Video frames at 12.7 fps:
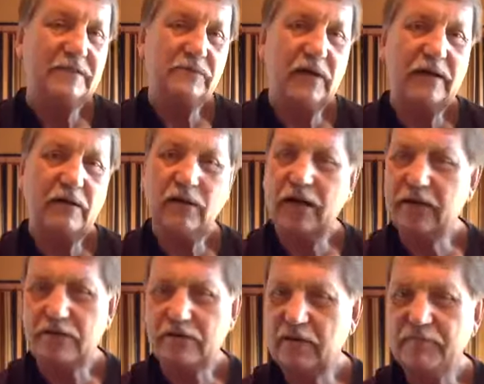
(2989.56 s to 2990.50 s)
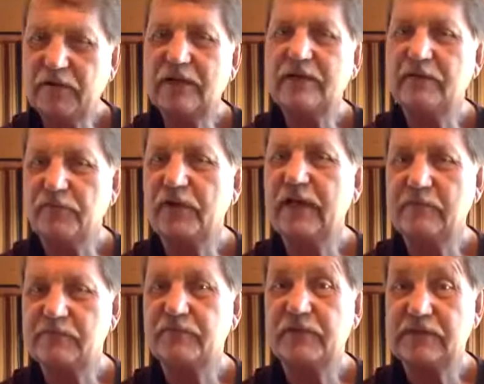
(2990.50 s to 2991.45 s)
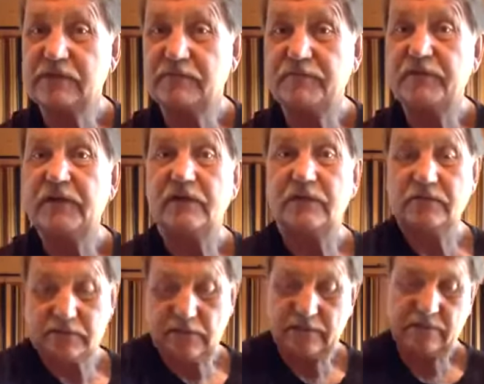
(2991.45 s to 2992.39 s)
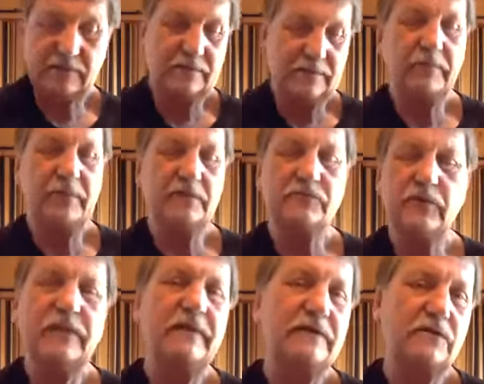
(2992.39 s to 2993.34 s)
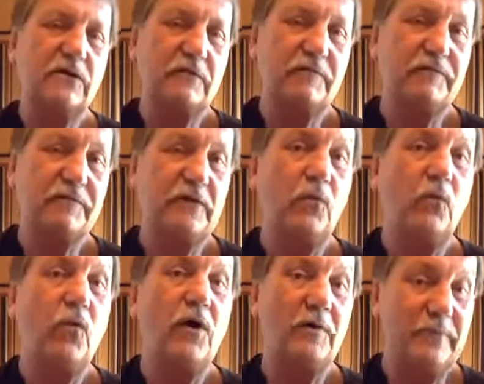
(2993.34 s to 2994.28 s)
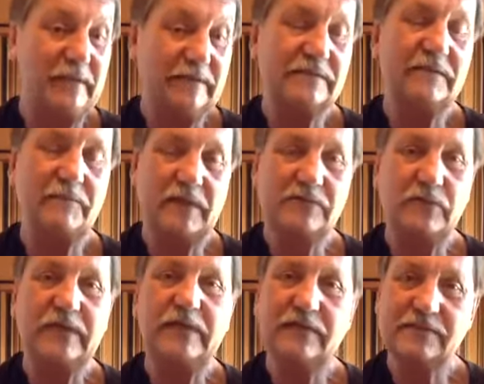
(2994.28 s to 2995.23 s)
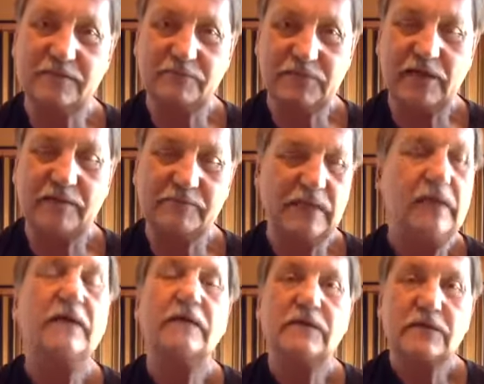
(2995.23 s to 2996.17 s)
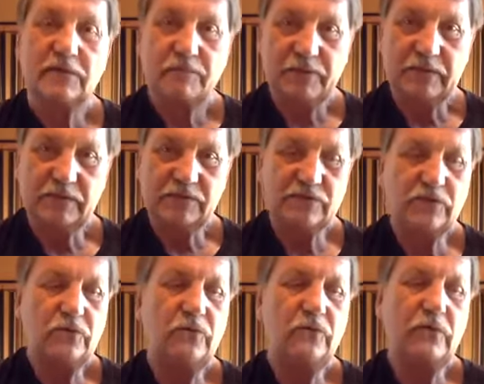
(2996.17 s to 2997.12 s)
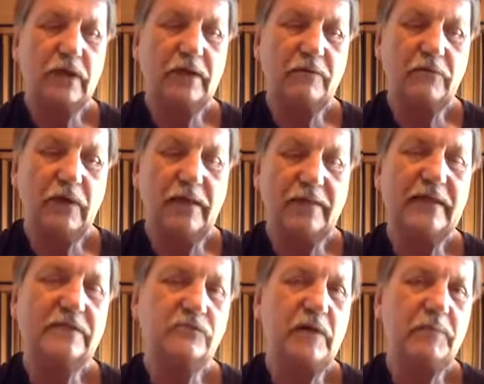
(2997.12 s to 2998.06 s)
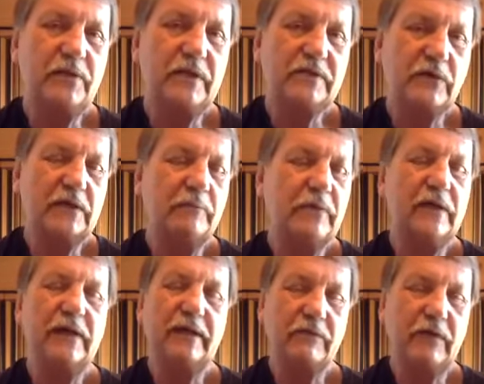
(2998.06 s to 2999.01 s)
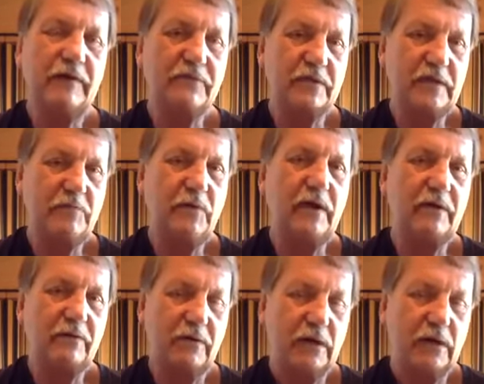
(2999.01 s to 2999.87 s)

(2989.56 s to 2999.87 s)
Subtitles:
I've got different names for these fills. Like, anyway, this one I think is called fill 1 because that's what he does sometimes. So I think it's what he plays right in the beginning after the E minor.